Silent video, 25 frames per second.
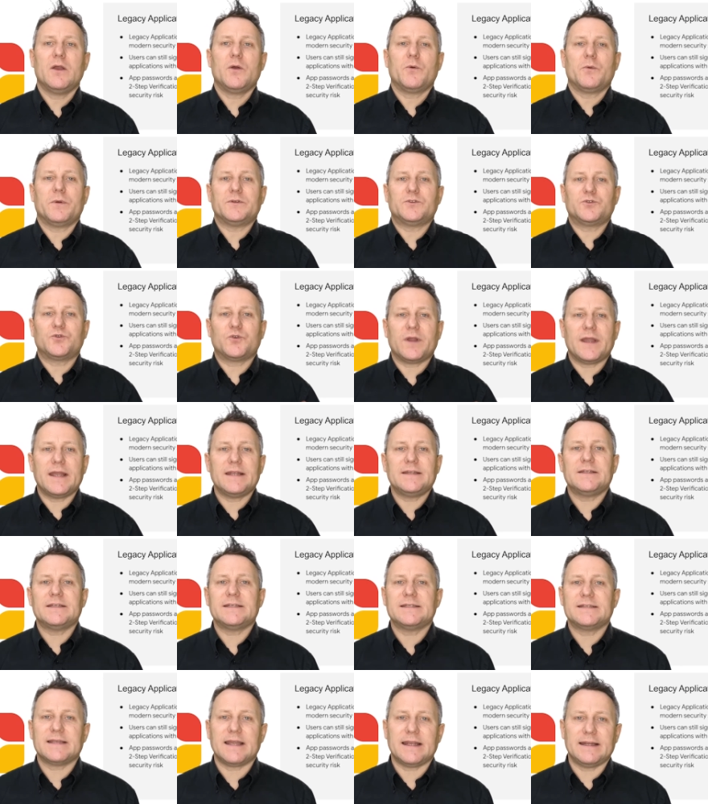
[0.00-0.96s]
when trying
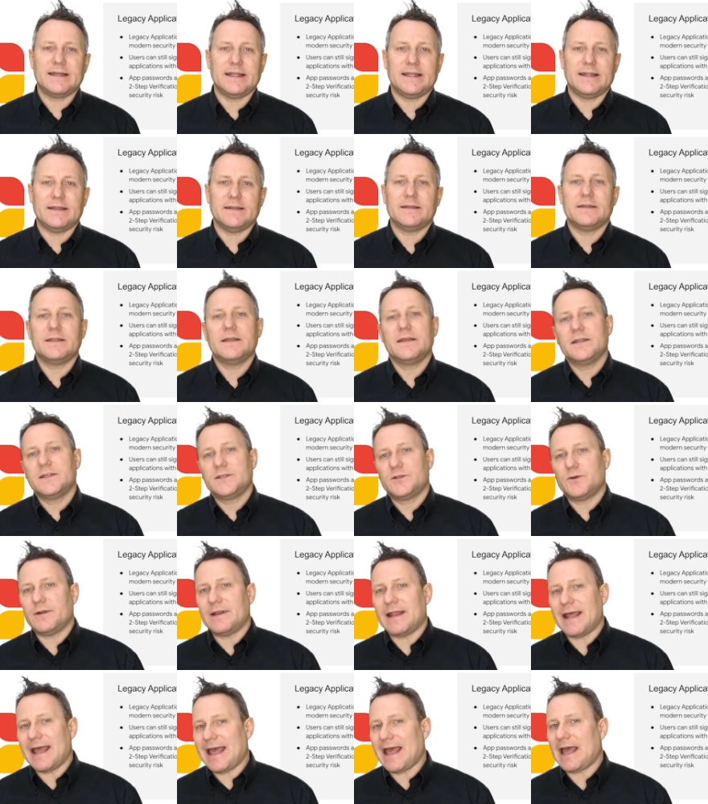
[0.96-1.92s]
to sign in
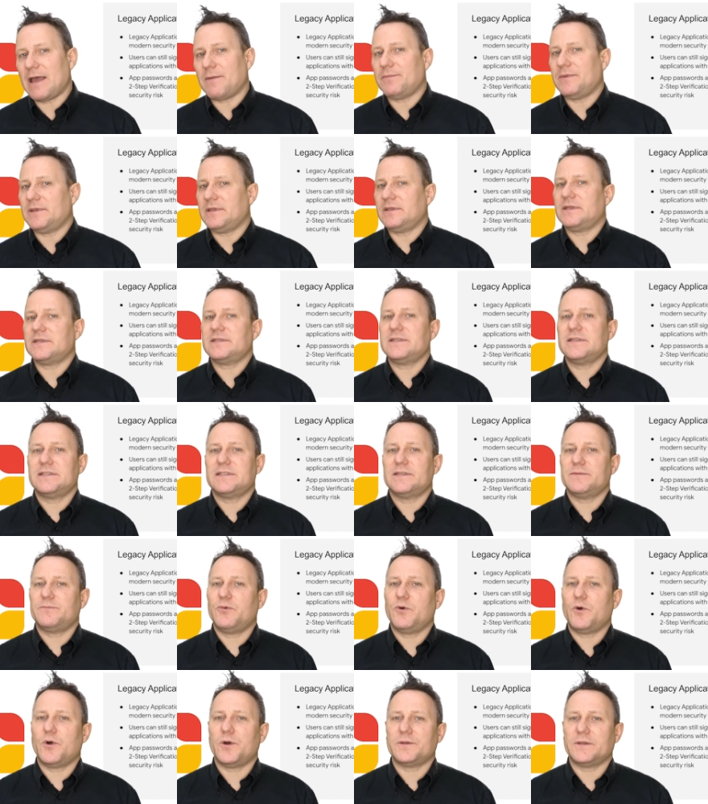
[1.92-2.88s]
to an app that doesn't
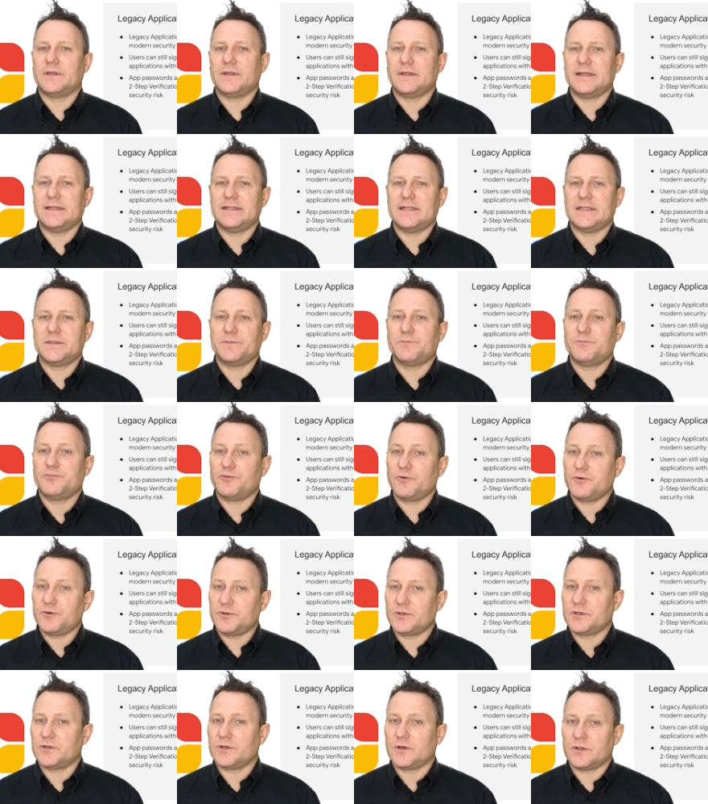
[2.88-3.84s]
support the latest
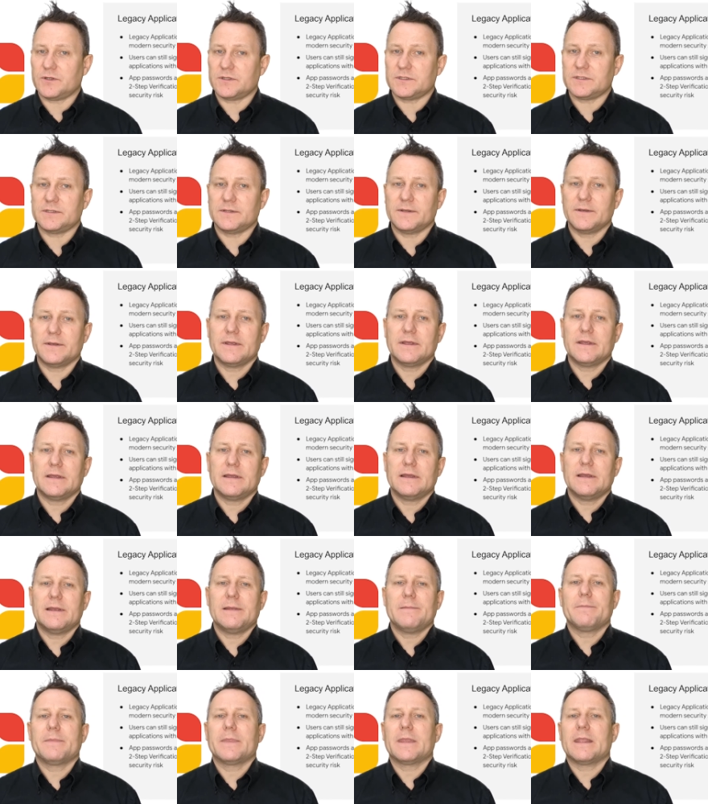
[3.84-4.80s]
protocols,
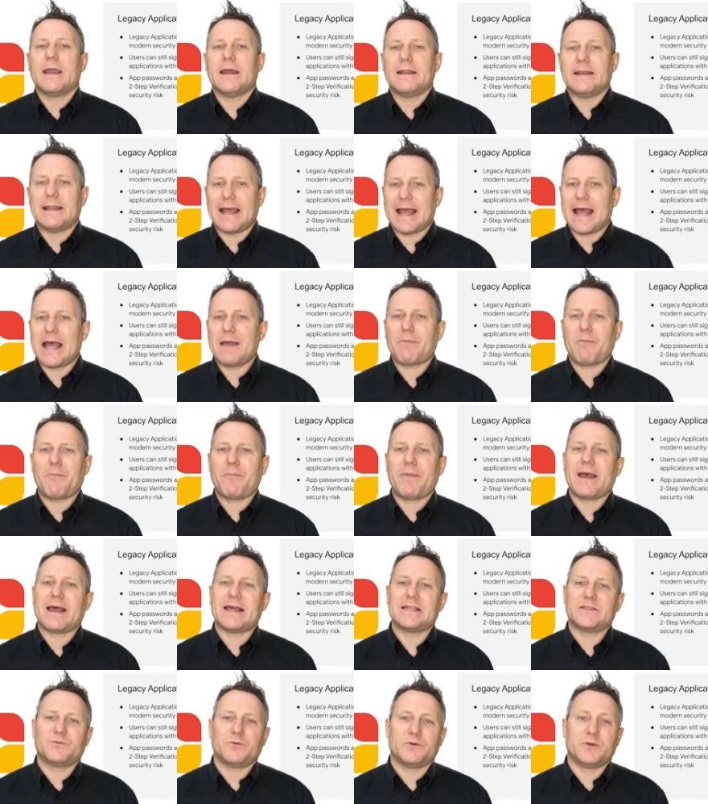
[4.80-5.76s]
an app
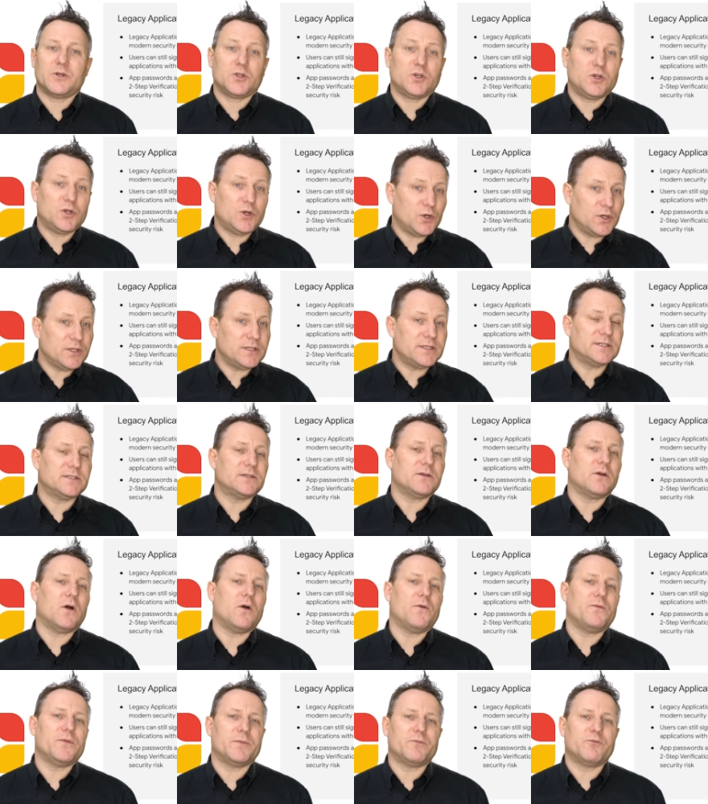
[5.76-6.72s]
password could
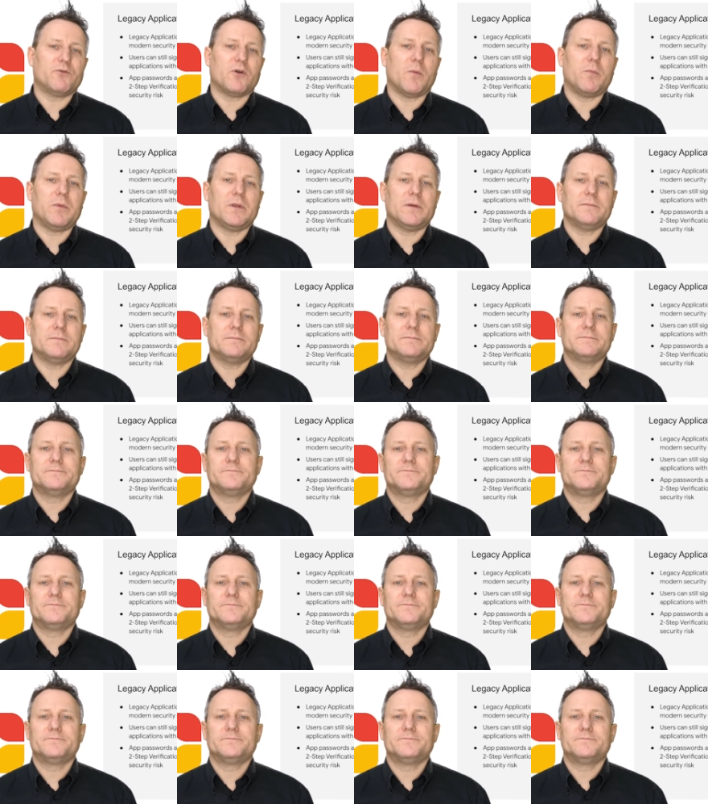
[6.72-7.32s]
solve the problem